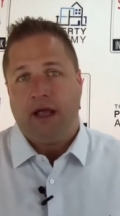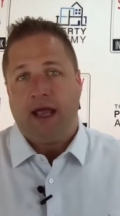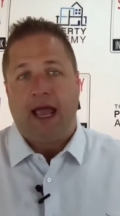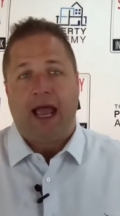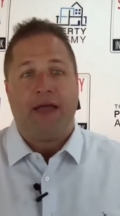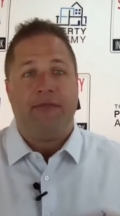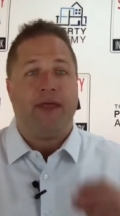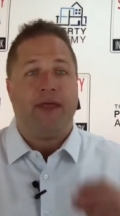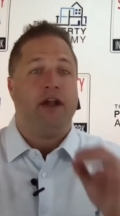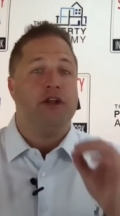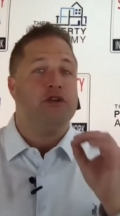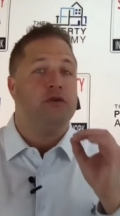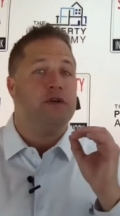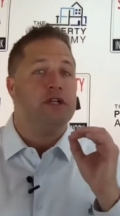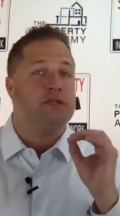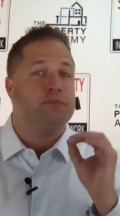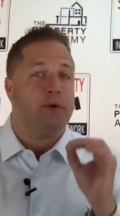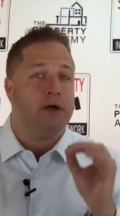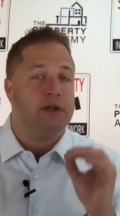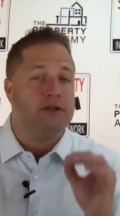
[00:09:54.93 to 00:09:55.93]
and that is a
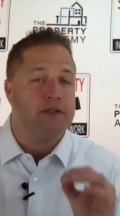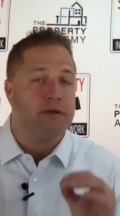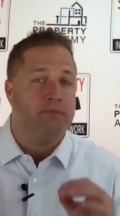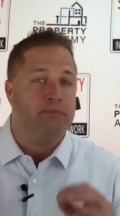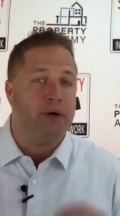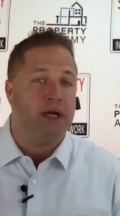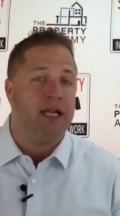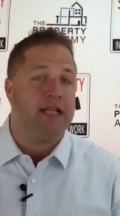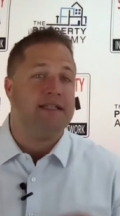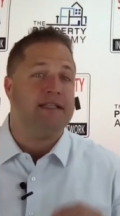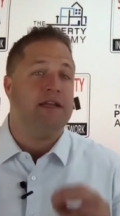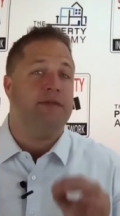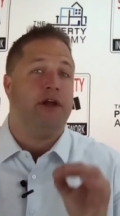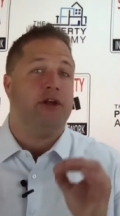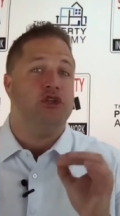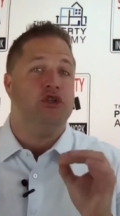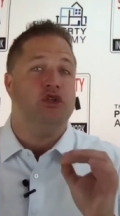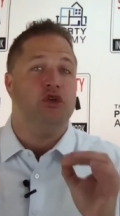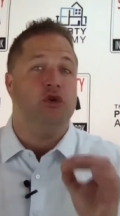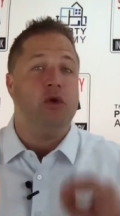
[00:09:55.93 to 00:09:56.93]
responsibility
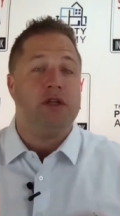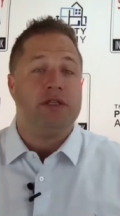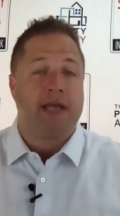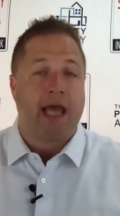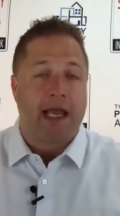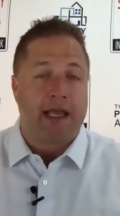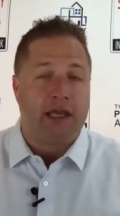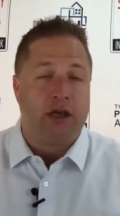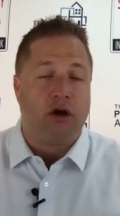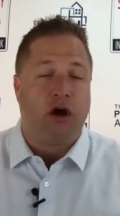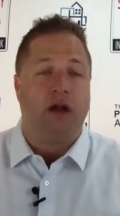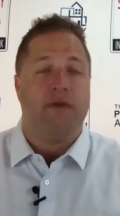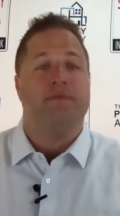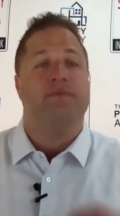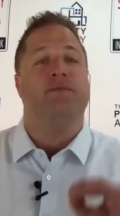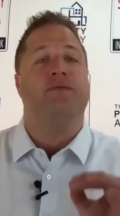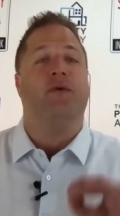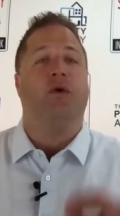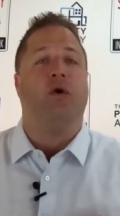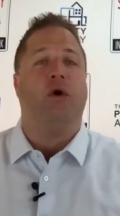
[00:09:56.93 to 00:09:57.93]
that you are taking on
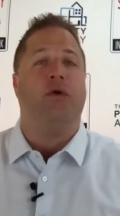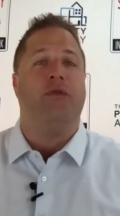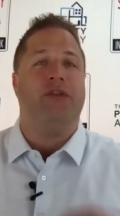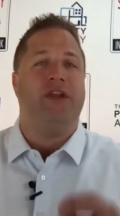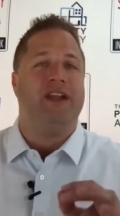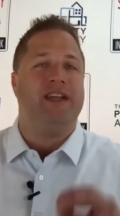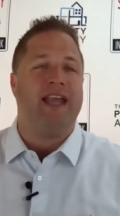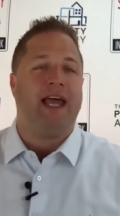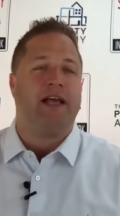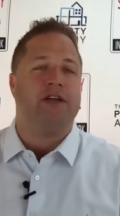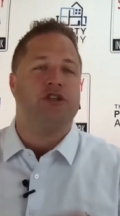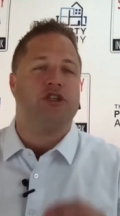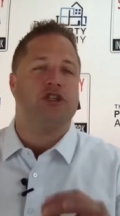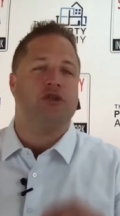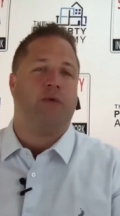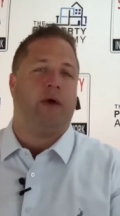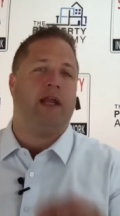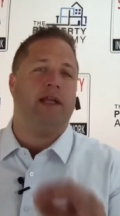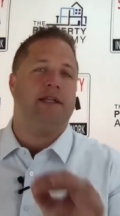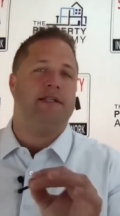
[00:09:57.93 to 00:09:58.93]
for the next
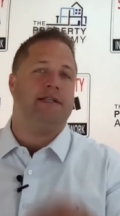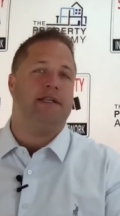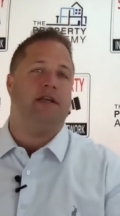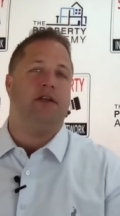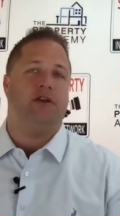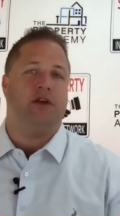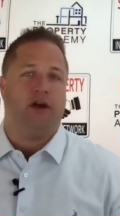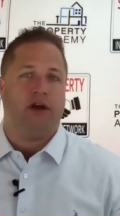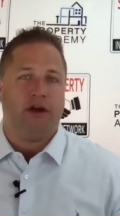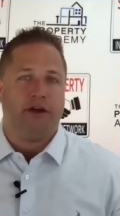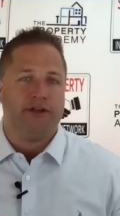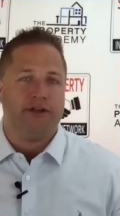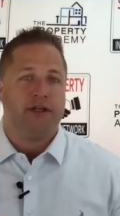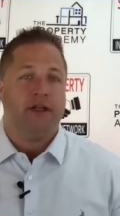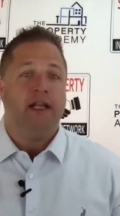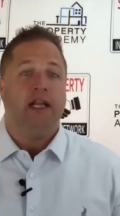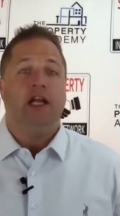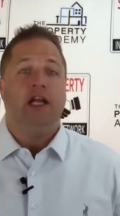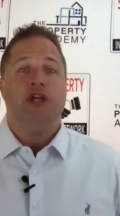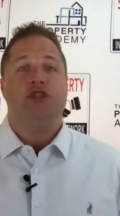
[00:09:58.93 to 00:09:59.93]
20 years.
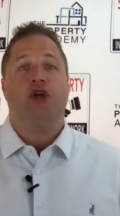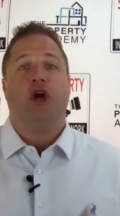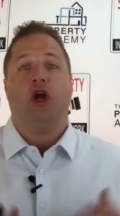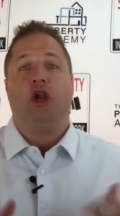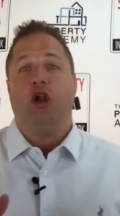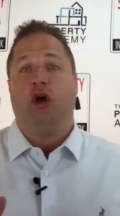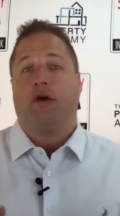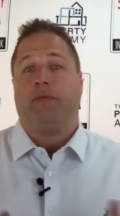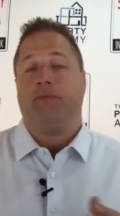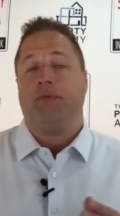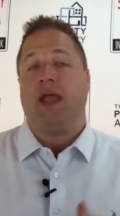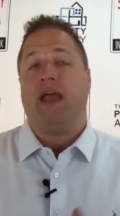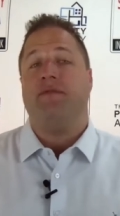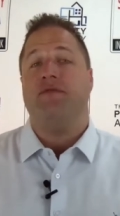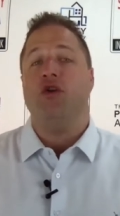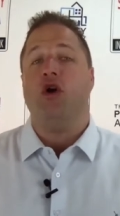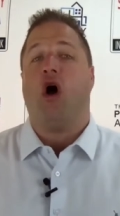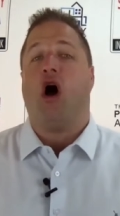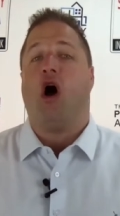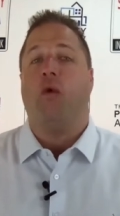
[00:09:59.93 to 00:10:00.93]
So look, if
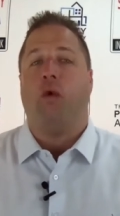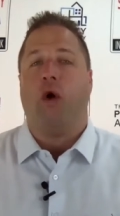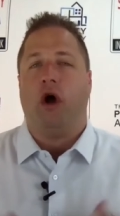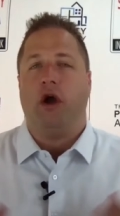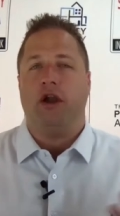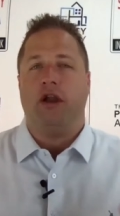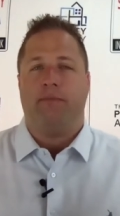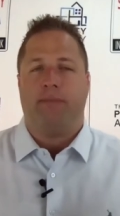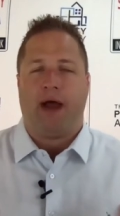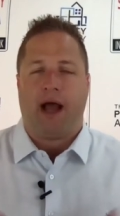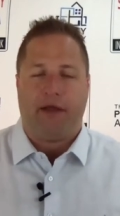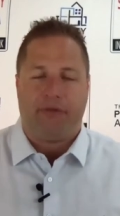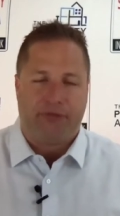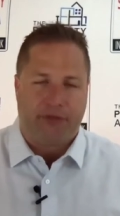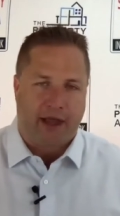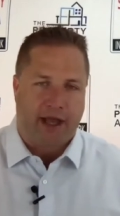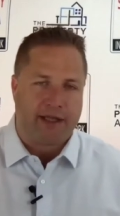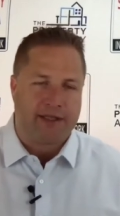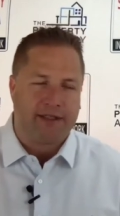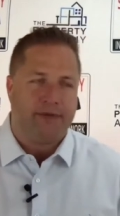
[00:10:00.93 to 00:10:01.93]
you are worried about
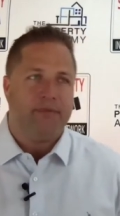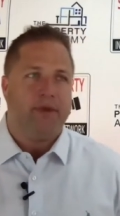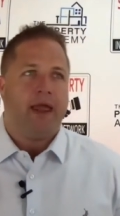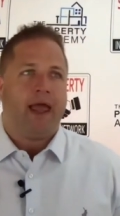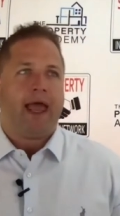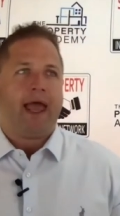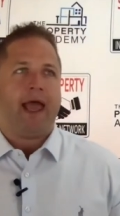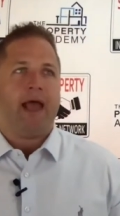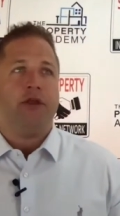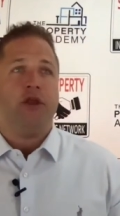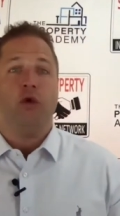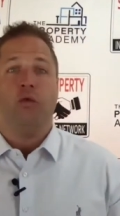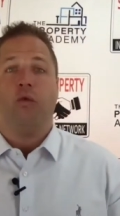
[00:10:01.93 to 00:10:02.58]
that and you're